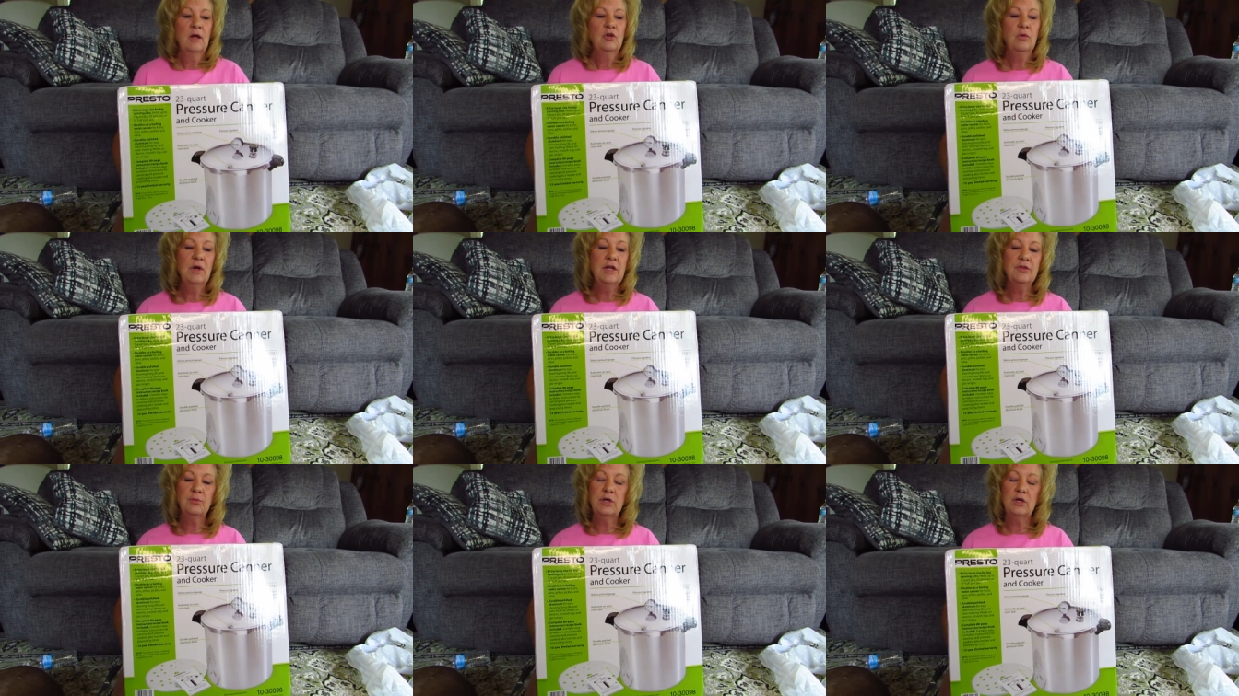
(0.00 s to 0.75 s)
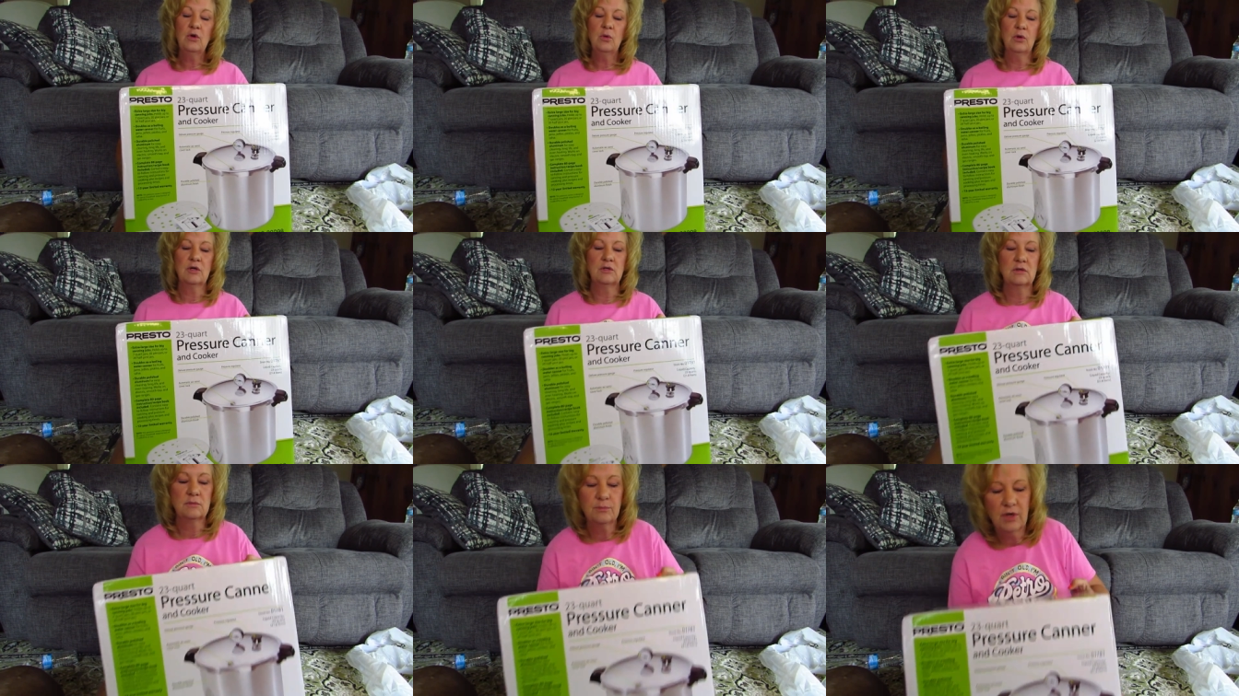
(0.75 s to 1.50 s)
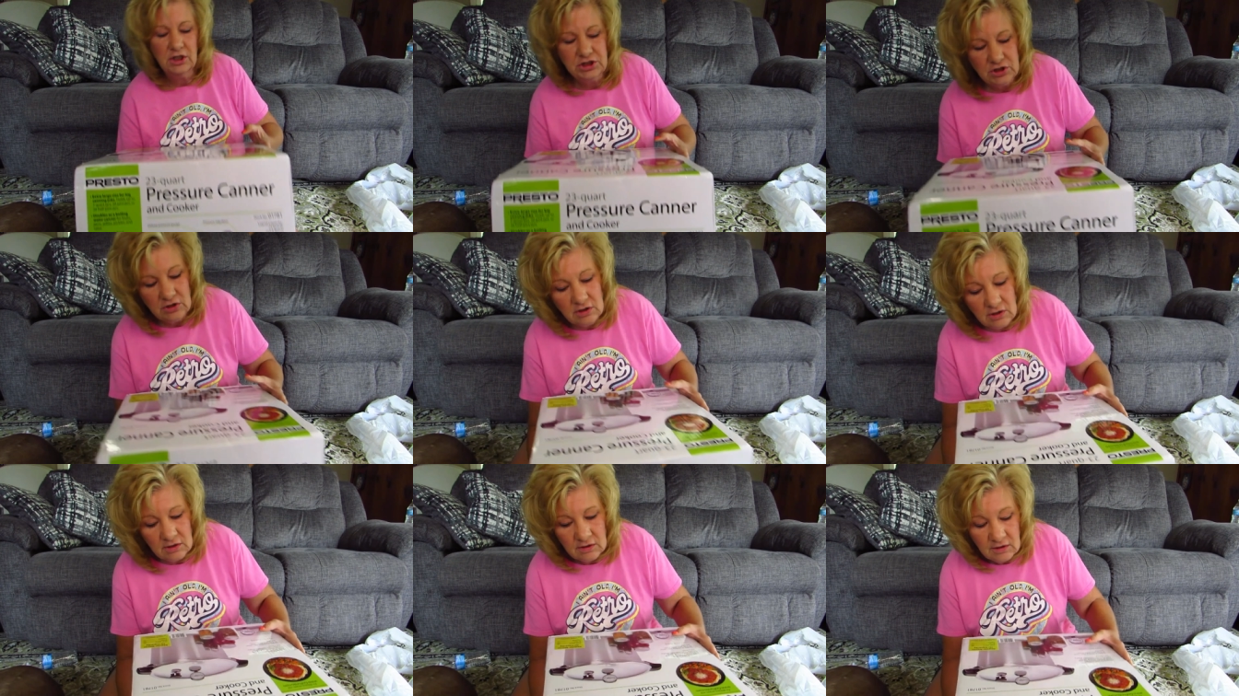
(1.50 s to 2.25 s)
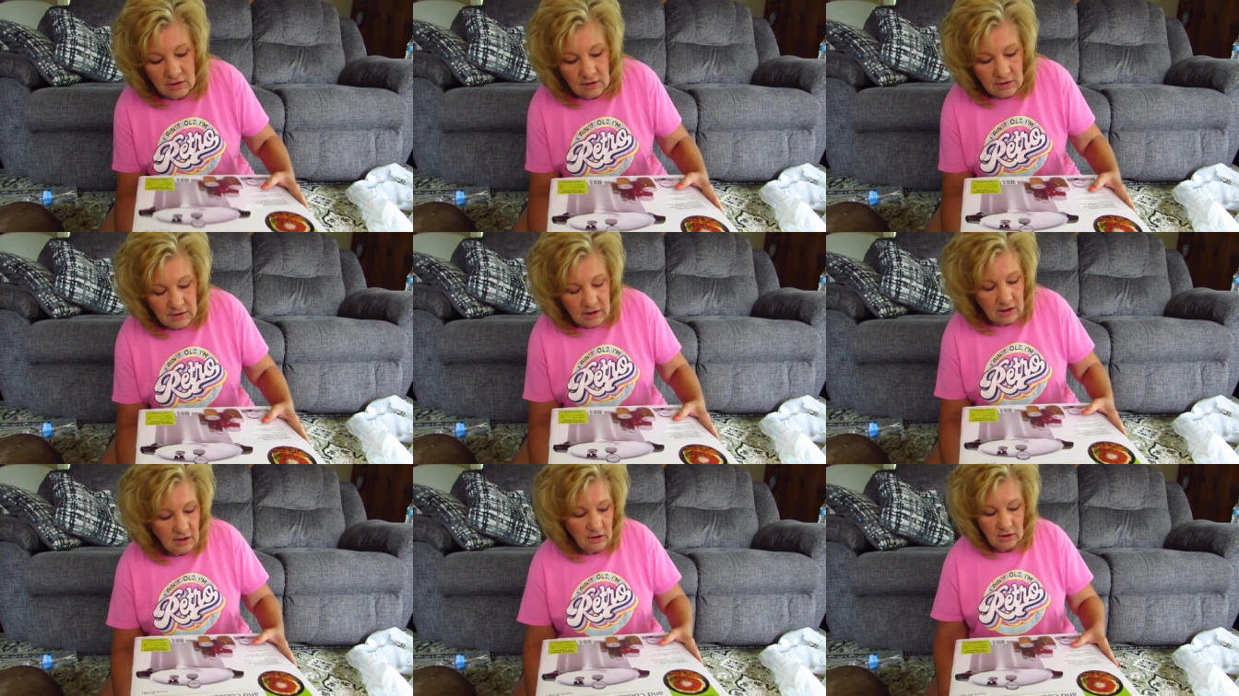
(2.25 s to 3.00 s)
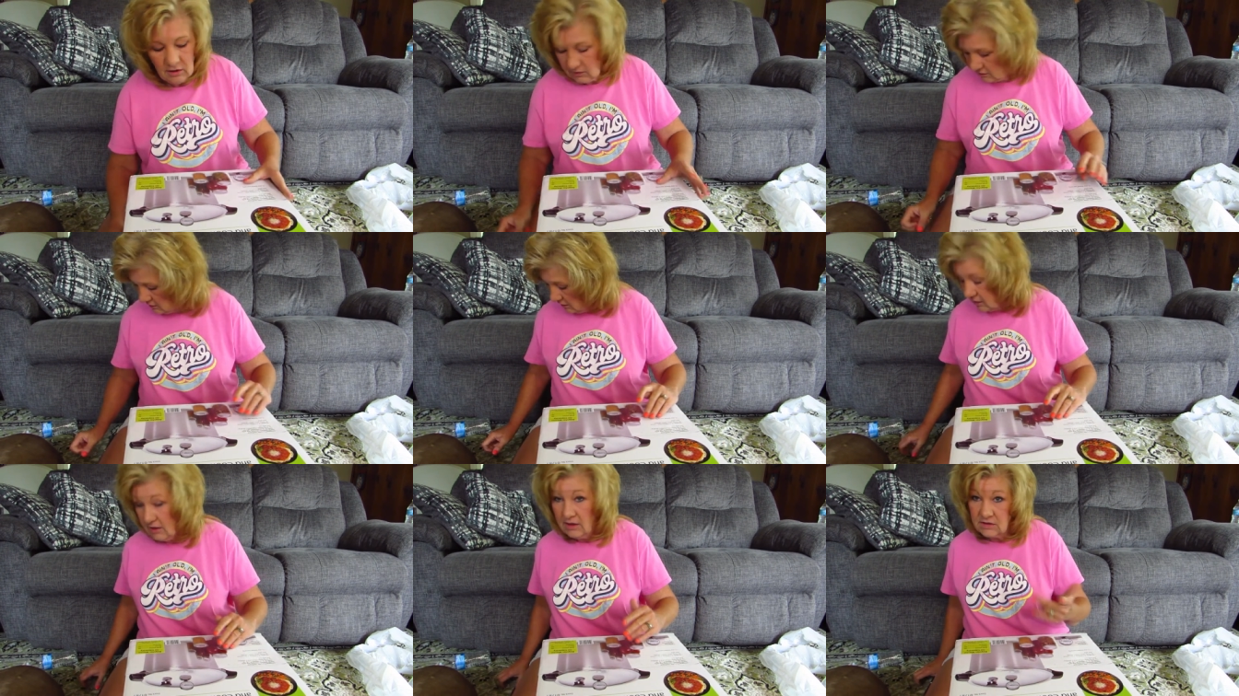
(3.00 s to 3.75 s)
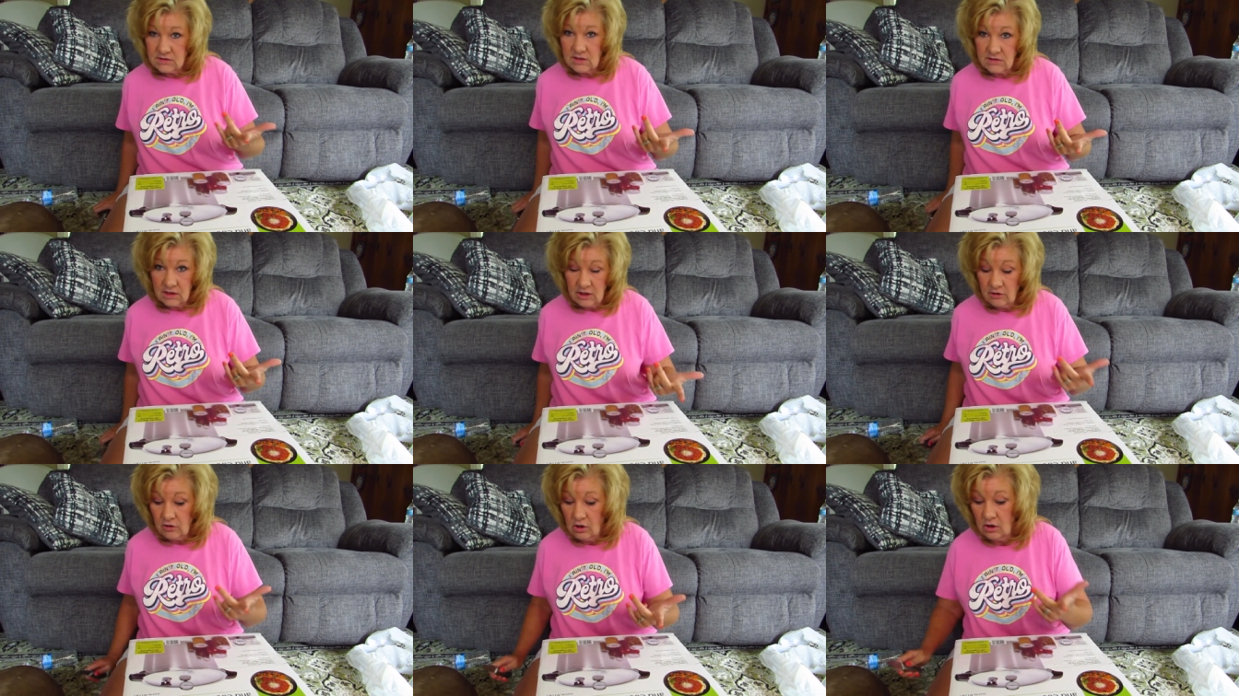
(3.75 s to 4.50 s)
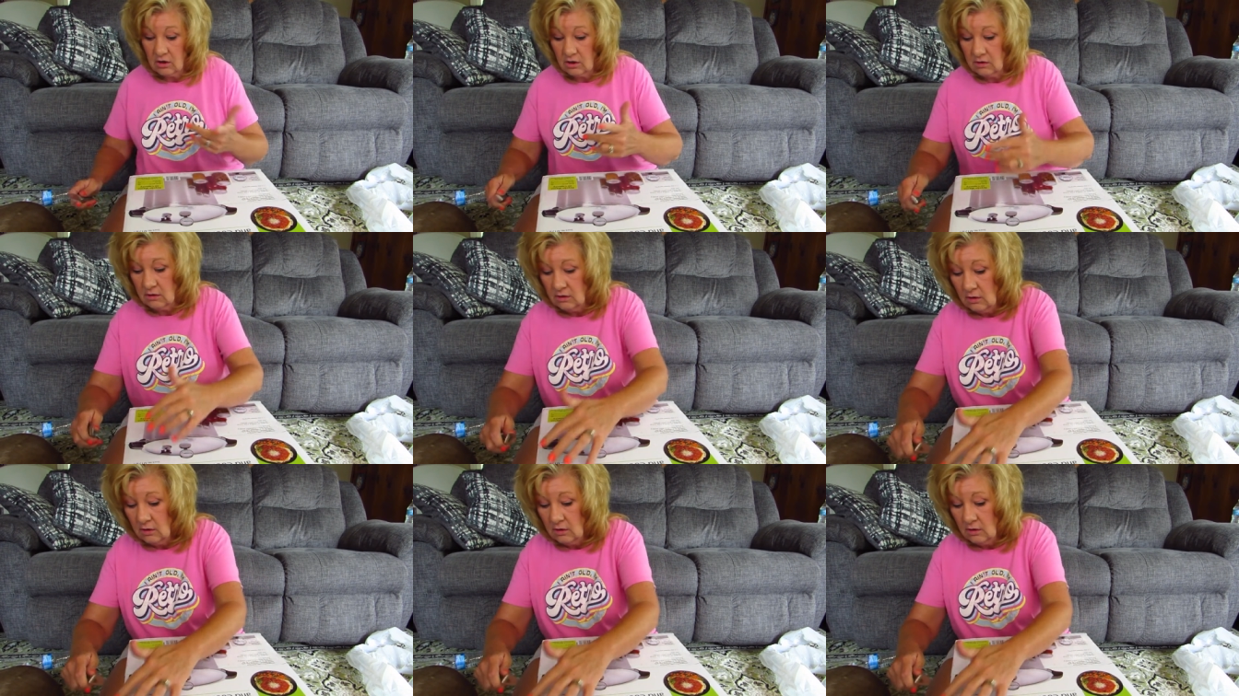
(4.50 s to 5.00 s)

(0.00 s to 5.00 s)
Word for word: 23-quart pressure canner, and it says and cooker,